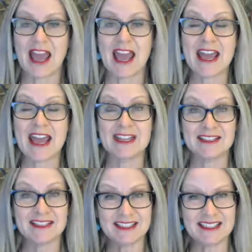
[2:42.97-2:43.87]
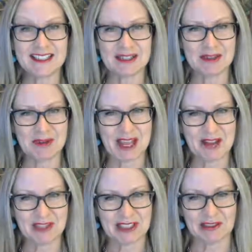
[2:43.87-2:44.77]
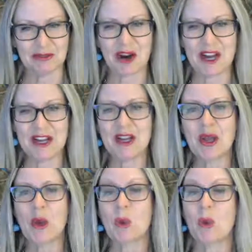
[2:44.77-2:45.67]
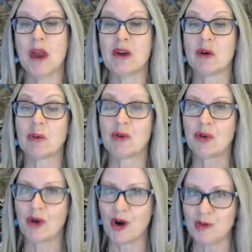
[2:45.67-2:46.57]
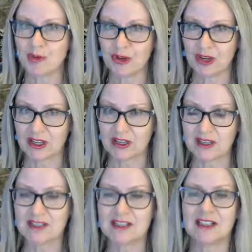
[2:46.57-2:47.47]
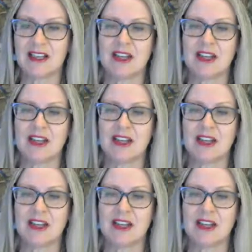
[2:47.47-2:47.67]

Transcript: And here we have a little rider, where appropriate,